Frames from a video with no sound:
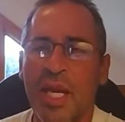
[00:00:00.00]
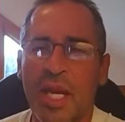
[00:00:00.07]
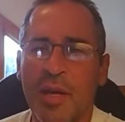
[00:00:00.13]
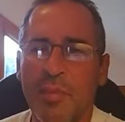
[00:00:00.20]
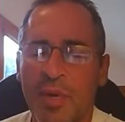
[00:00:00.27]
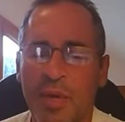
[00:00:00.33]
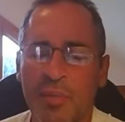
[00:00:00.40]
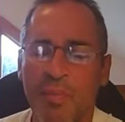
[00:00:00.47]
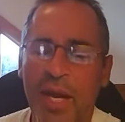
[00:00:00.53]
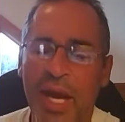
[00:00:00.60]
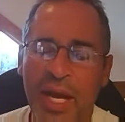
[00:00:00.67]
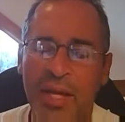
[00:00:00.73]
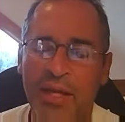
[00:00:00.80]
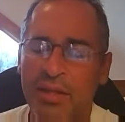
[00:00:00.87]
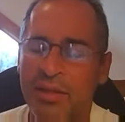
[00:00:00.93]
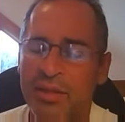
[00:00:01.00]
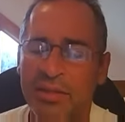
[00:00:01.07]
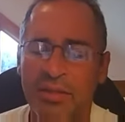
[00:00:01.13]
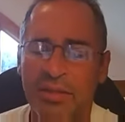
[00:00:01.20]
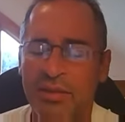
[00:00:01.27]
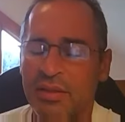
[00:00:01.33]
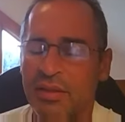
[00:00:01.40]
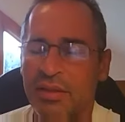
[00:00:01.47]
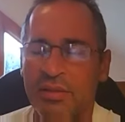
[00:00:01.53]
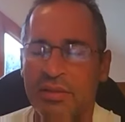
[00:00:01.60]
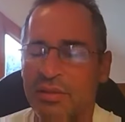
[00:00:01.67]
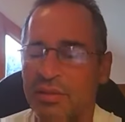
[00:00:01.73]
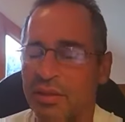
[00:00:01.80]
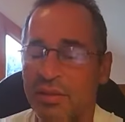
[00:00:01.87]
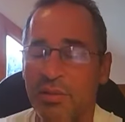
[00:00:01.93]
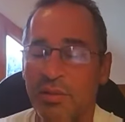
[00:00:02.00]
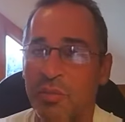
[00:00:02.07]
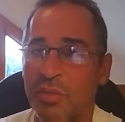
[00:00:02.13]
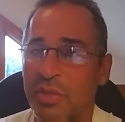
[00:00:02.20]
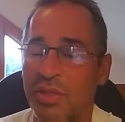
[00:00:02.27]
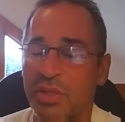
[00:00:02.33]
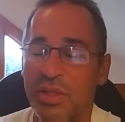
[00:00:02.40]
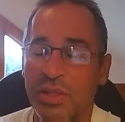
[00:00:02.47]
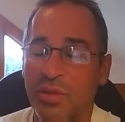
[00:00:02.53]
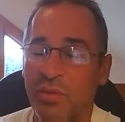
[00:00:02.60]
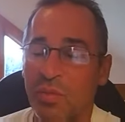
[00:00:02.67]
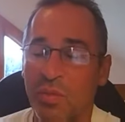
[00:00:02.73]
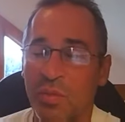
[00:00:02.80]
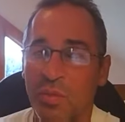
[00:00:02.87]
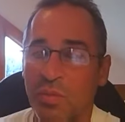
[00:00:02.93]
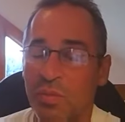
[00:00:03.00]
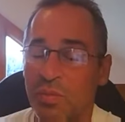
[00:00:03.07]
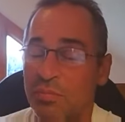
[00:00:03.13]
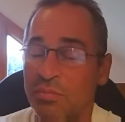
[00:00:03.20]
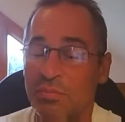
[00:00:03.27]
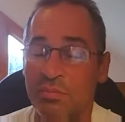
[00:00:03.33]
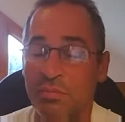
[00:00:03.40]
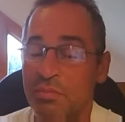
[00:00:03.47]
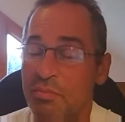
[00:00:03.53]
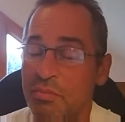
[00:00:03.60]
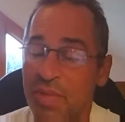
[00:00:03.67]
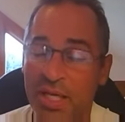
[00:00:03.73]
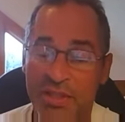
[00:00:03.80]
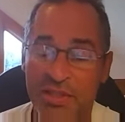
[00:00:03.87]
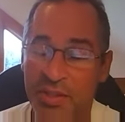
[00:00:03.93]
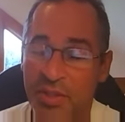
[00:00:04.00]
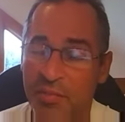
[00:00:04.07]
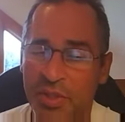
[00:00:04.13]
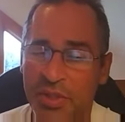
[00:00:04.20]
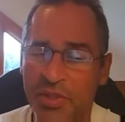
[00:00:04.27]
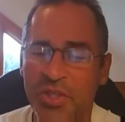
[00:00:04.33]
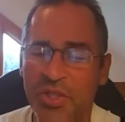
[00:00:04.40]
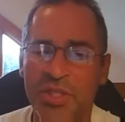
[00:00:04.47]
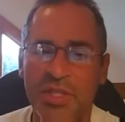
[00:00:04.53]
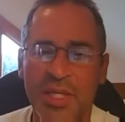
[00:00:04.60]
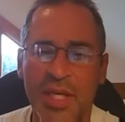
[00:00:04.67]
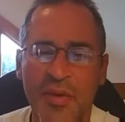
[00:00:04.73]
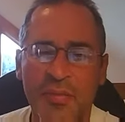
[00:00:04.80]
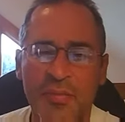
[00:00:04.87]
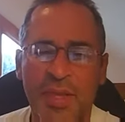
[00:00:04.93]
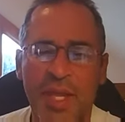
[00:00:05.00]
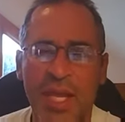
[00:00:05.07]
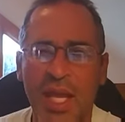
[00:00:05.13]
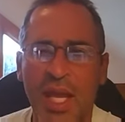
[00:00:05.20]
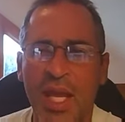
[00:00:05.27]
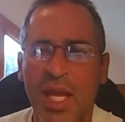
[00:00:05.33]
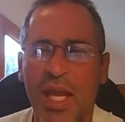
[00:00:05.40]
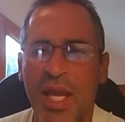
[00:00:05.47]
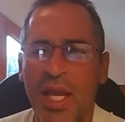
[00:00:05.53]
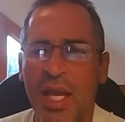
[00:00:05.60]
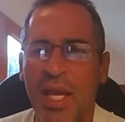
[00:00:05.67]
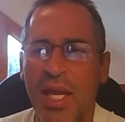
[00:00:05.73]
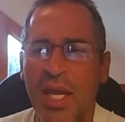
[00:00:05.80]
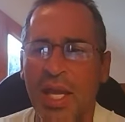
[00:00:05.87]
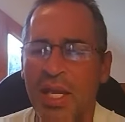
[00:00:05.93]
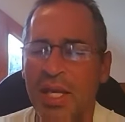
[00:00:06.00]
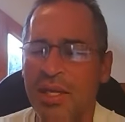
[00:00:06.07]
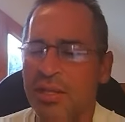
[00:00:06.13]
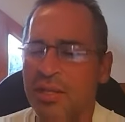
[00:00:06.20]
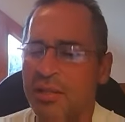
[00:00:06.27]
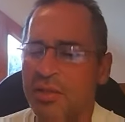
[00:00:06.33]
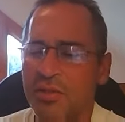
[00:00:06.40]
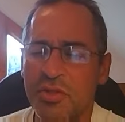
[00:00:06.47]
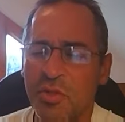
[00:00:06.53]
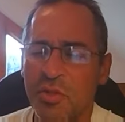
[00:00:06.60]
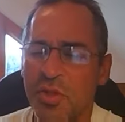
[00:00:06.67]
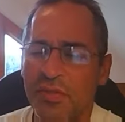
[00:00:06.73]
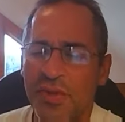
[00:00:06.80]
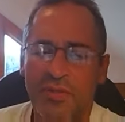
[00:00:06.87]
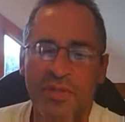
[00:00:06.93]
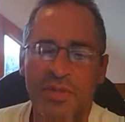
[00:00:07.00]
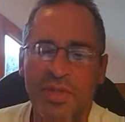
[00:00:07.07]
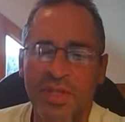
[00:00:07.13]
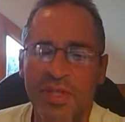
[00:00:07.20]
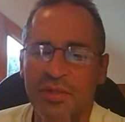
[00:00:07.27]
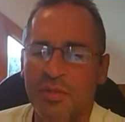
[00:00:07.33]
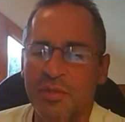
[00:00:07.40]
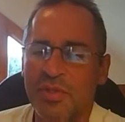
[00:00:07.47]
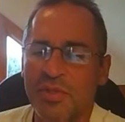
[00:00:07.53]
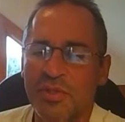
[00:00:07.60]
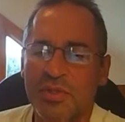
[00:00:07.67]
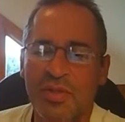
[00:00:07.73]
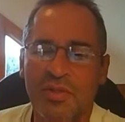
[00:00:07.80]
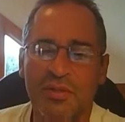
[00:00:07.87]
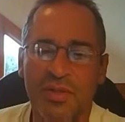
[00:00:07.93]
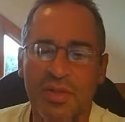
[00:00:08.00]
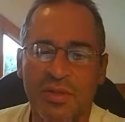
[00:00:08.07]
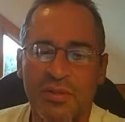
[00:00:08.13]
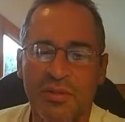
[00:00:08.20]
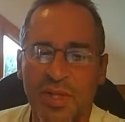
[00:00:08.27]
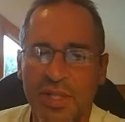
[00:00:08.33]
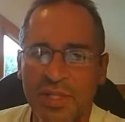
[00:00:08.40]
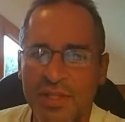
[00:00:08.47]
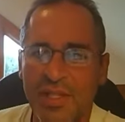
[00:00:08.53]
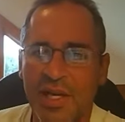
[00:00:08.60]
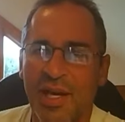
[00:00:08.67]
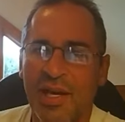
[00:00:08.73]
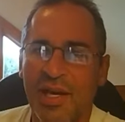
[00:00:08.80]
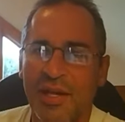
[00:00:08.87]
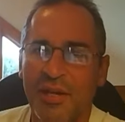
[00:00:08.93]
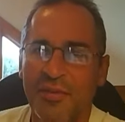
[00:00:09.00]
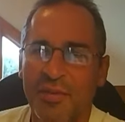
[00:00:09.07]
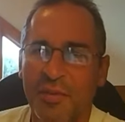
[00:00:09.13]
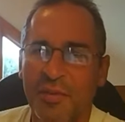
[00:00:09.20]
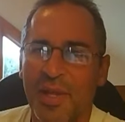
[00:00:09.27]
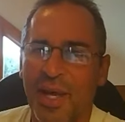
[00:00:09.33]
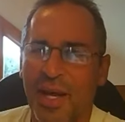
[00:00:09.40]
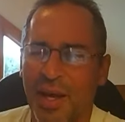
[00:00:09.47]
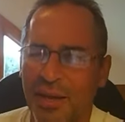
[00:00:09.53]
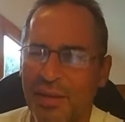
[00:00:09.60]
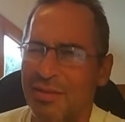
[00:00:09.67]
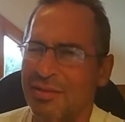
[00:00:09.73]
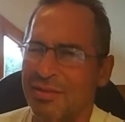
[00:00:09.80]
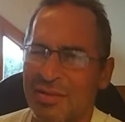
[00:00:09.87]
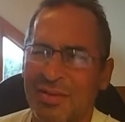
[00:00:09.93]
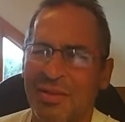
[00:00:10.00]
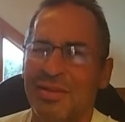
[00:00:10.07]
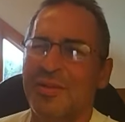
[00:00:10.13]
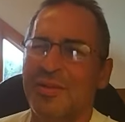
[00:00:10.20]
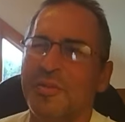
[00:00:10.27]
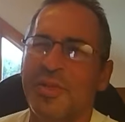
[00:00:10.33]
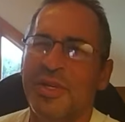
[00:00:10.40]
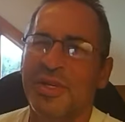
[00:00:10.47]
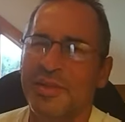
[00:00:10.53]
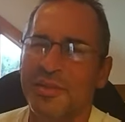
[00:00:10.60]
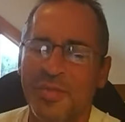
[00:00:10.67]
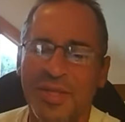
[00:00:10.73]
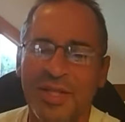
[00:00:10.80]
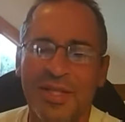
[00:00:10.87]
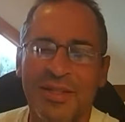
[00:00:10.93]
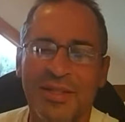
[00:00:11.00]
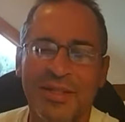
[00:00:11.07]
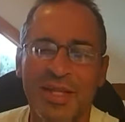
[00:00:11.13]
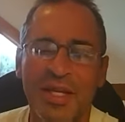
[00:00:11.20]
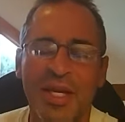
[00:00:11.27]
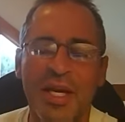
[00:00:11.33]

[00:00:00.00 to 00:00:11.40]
And my back got like completely messed up, let's just say. And it's 25 years later, I'm still suffering on the right side from that. It's like, come on, man.